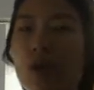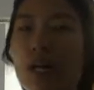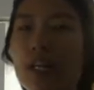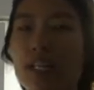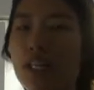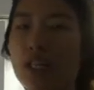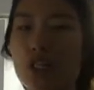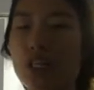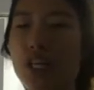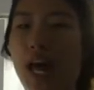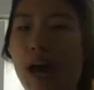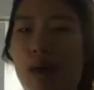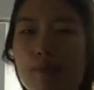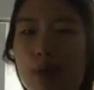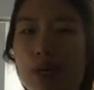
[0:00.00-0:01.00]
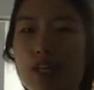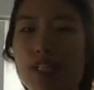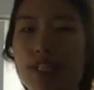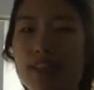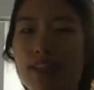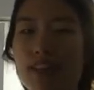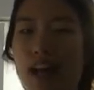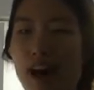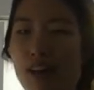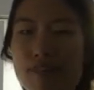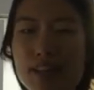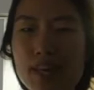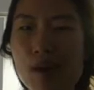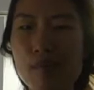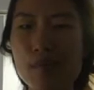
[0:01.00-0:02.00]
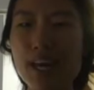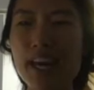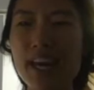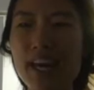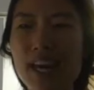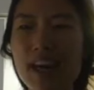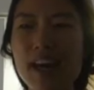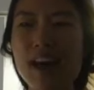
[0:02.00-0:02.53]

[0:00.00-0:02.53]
a kitchen hand person laughing at me.